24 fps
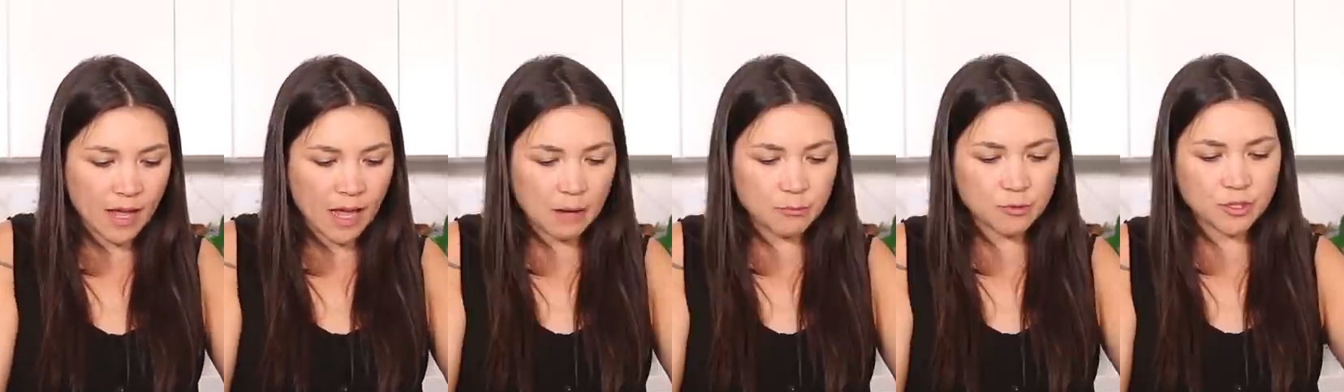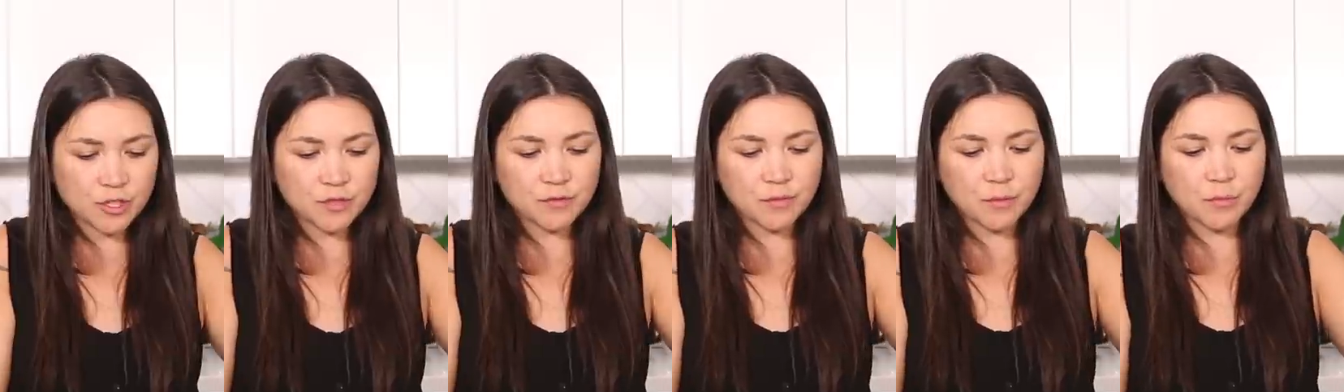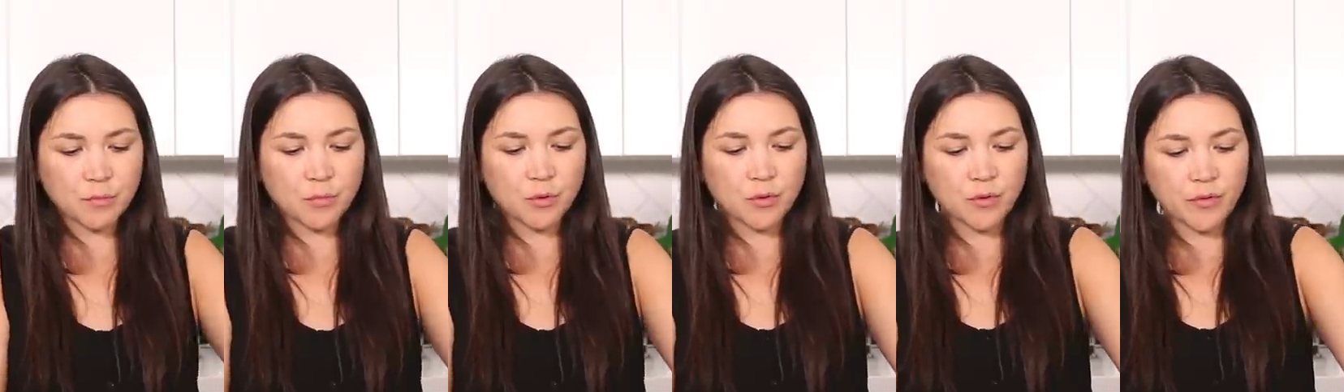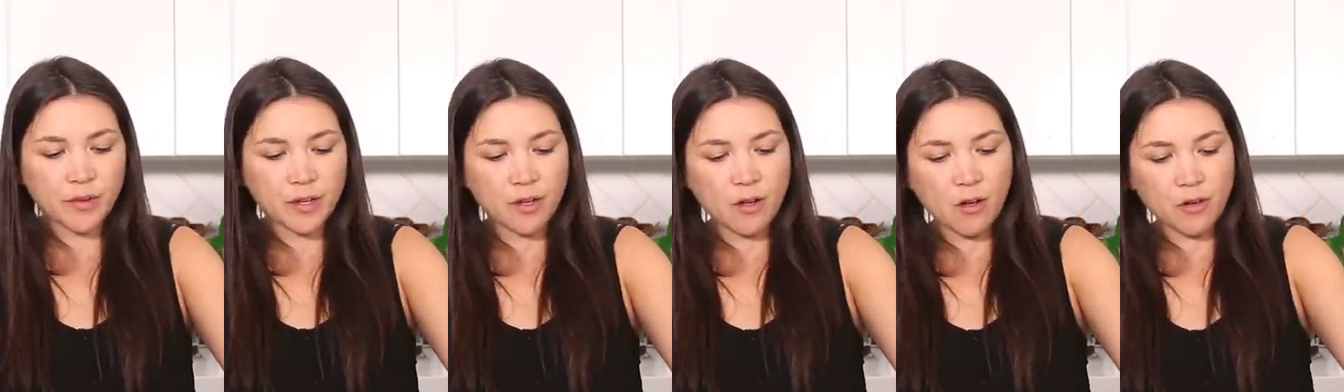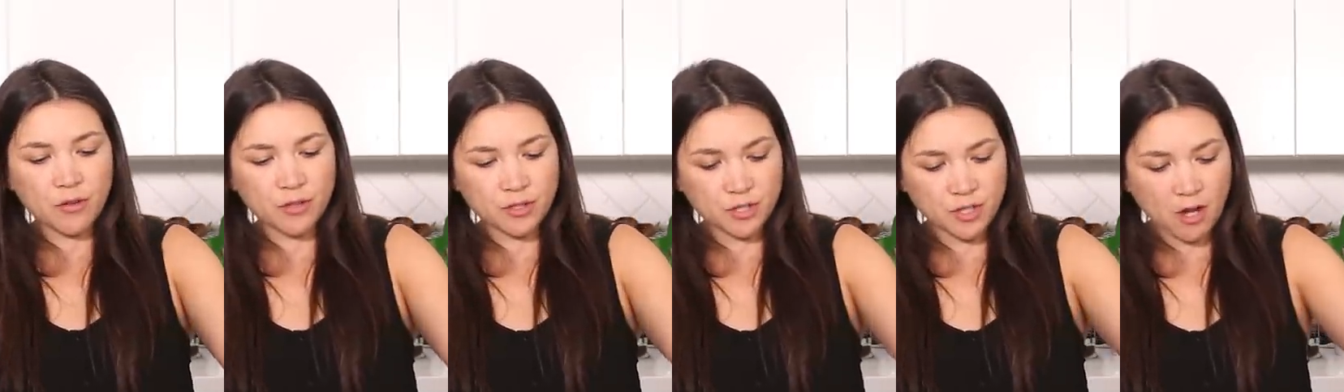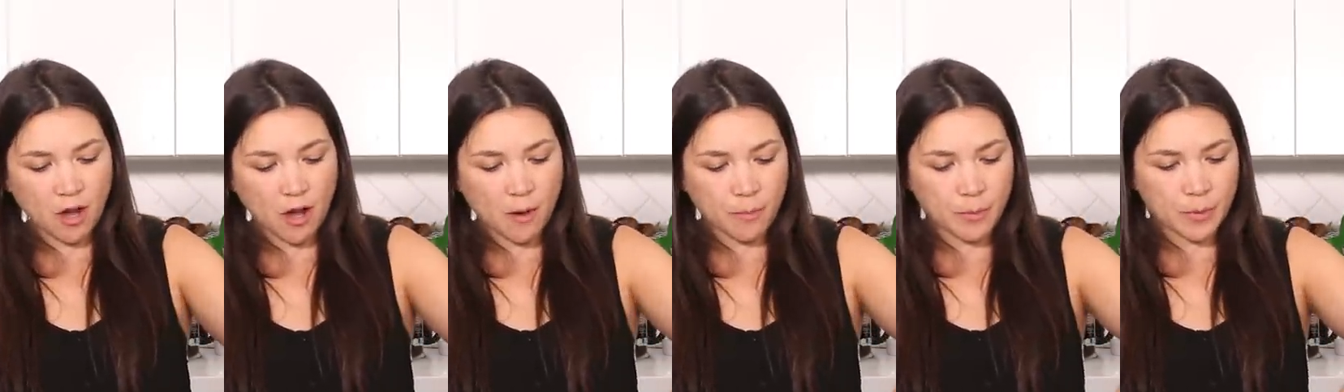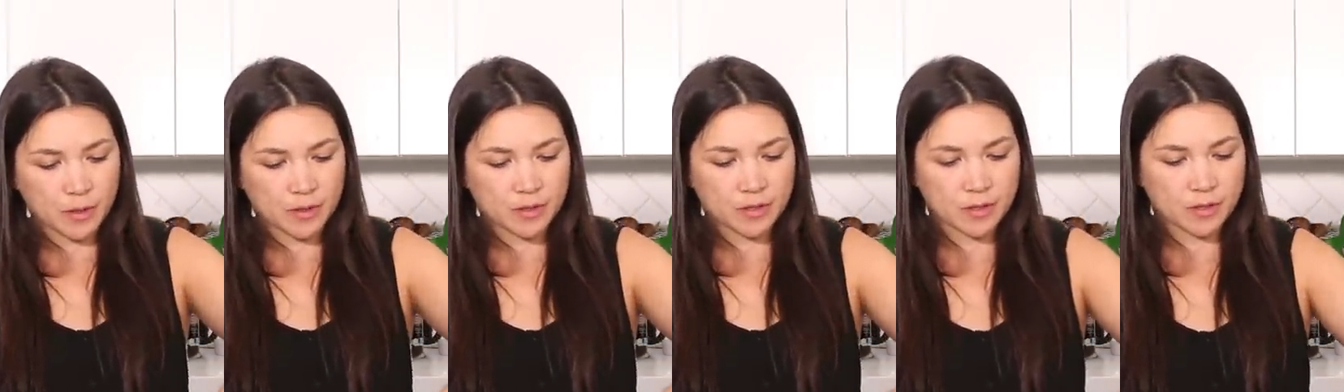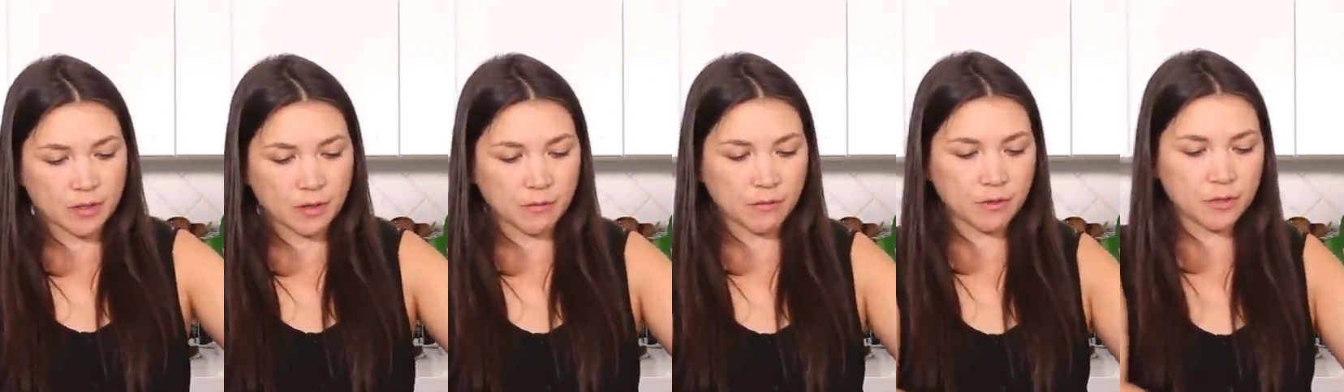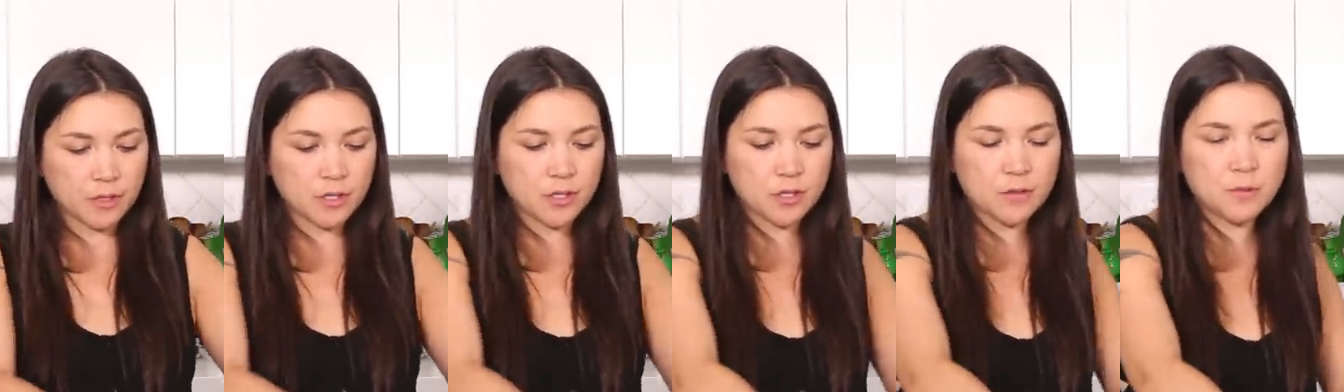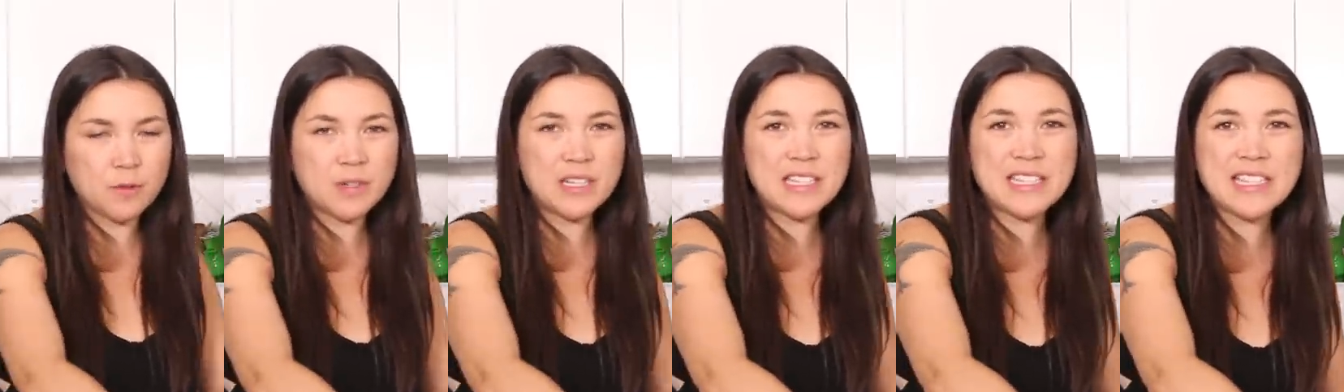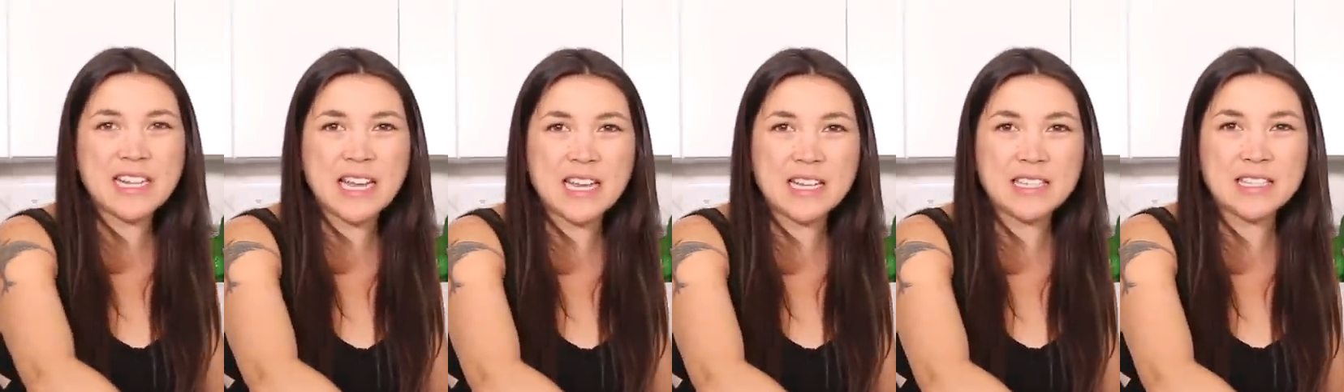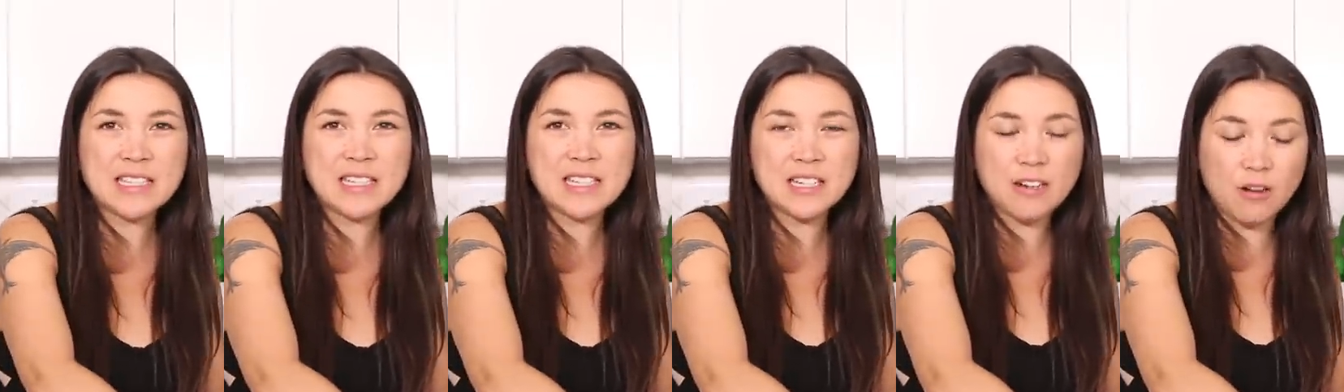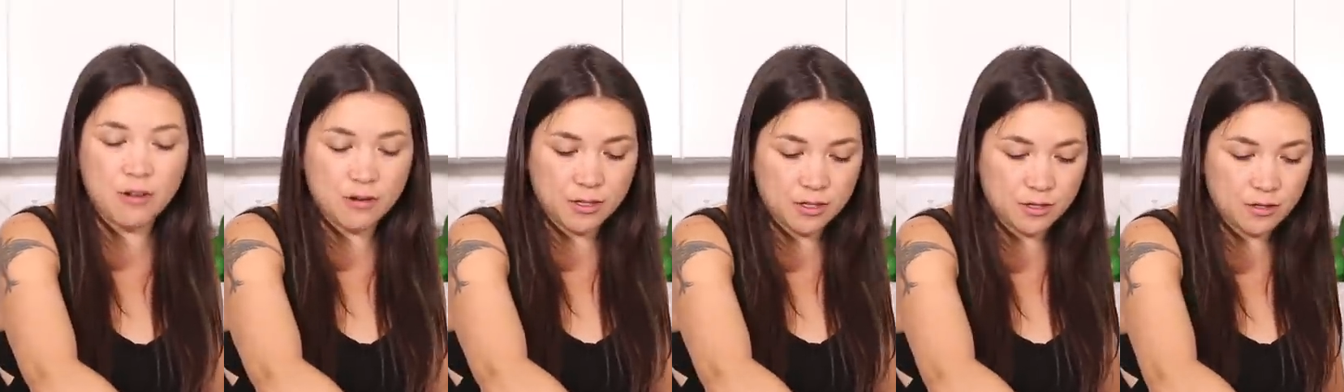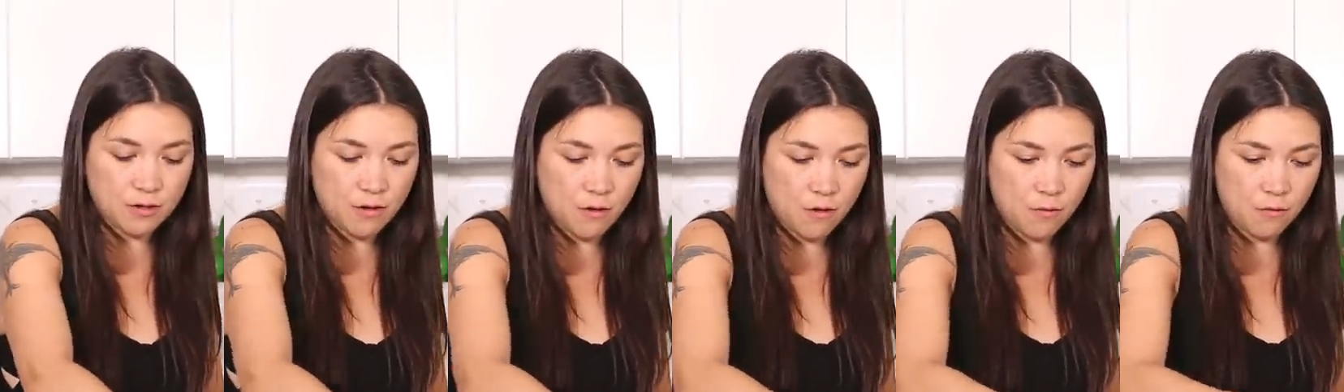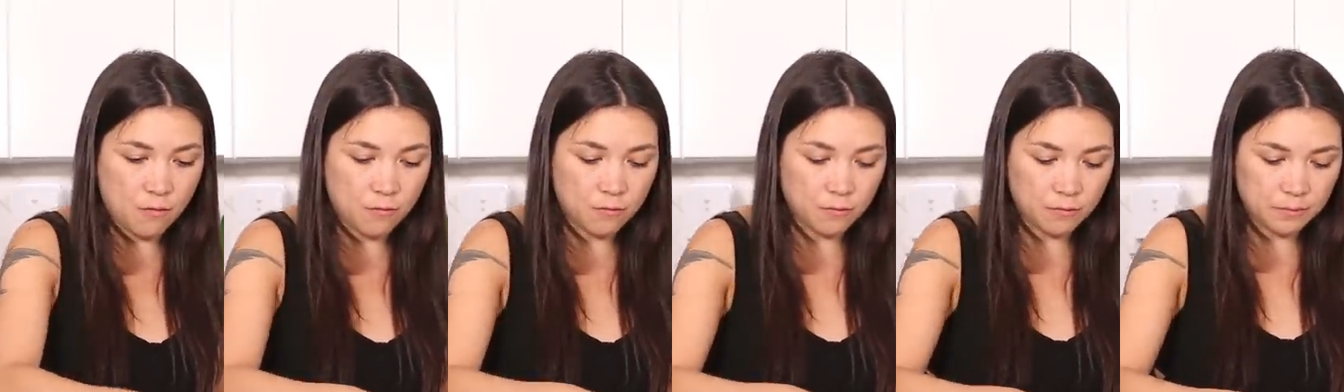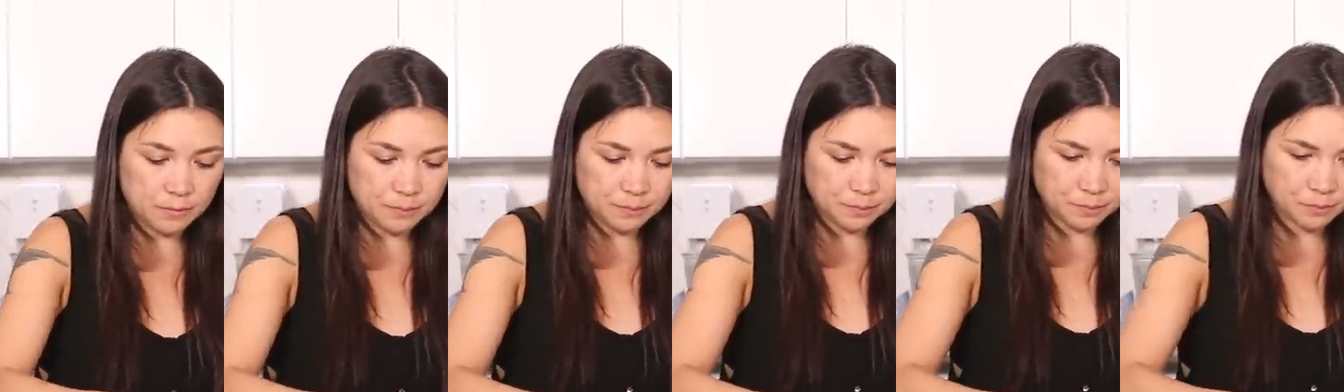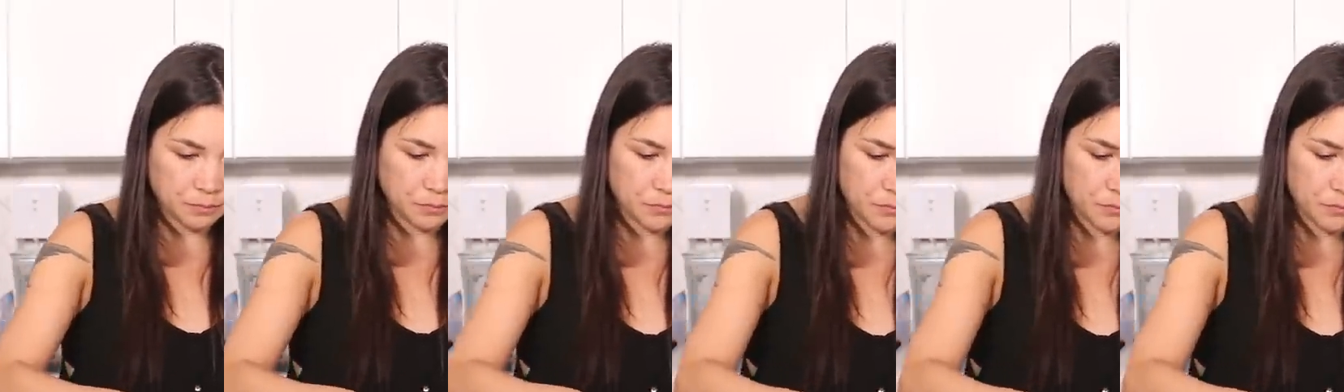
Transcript: I'm just removing all the toppings because I really just want to taste it on its own.